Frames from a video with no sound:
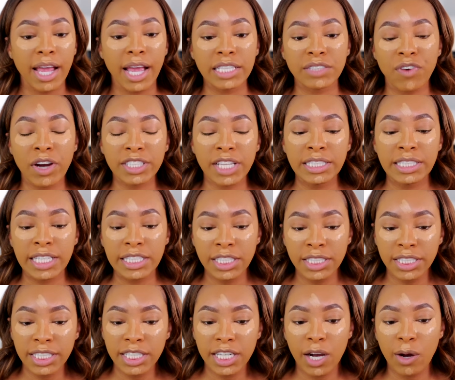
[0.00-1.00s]
as far as
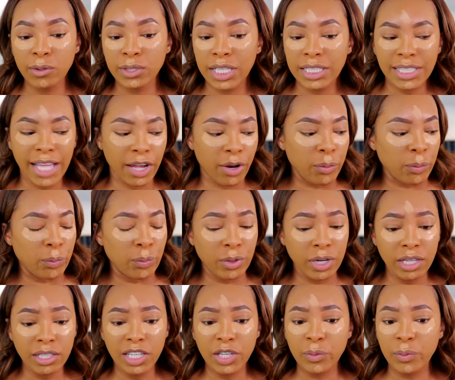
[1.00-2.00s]
consistency goes, it's like
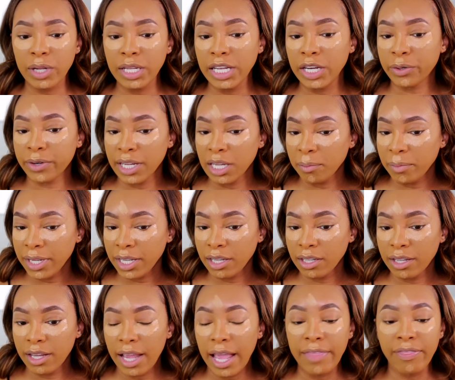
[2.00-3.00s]
really, really
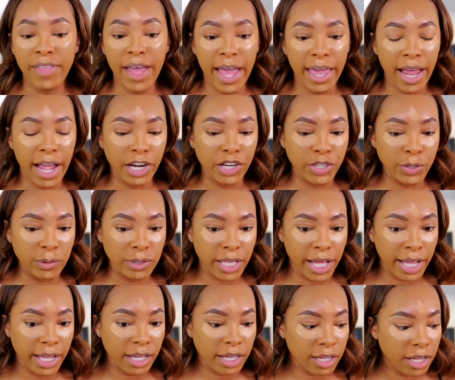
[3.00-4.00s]
creamy. And that I do
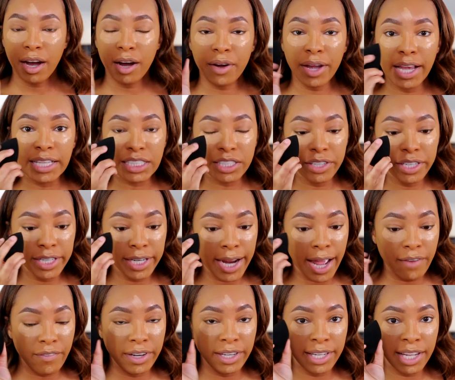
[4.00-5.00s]
like. Okay, so here
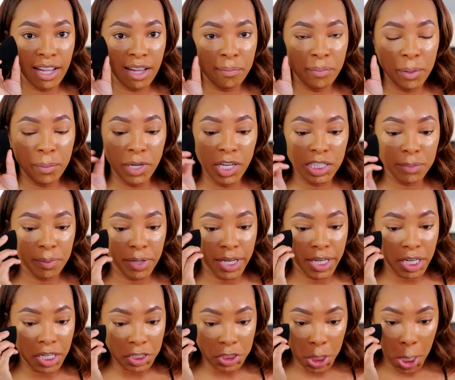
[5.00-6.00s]
I have a damp beauty
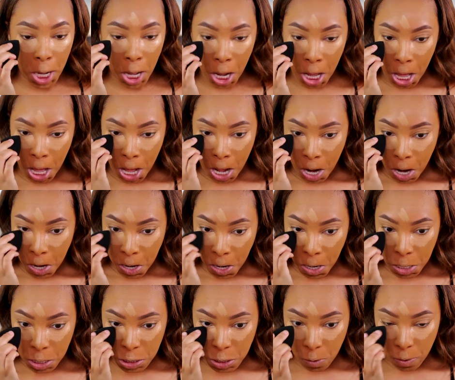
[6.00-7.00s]
sponge.
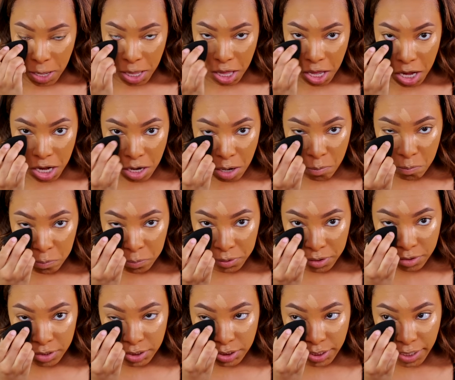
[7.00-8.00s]
Going to go ahead and
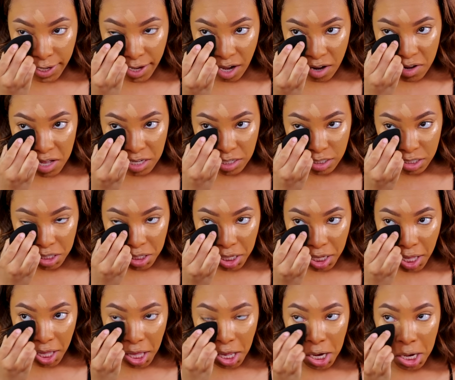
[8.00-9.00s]
blend this out and
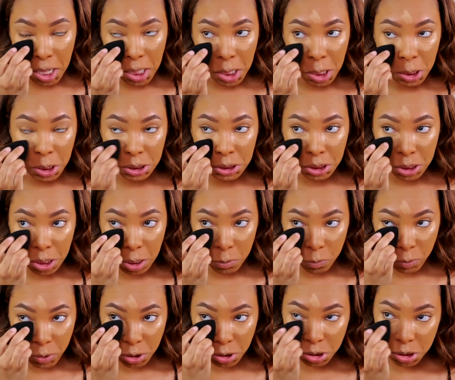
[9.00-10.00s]
look at this
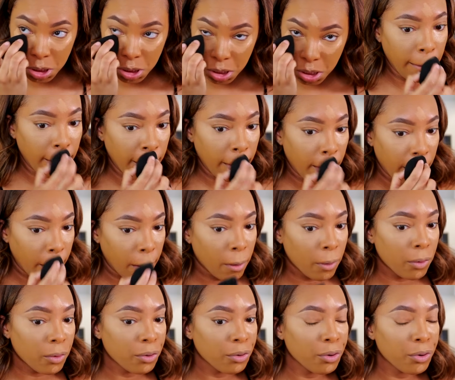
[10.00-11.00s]
coverage.
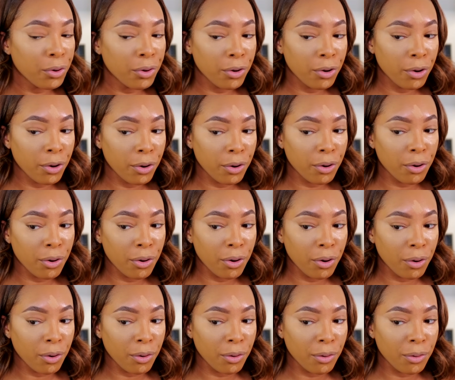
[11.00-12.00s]

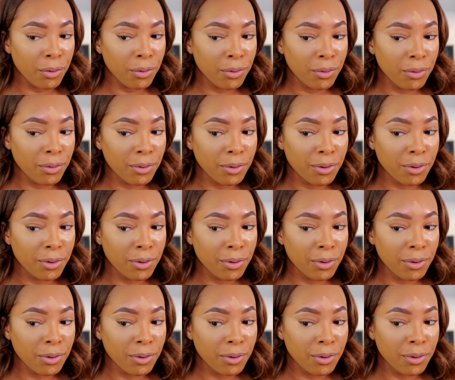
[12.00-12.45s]
Ooh.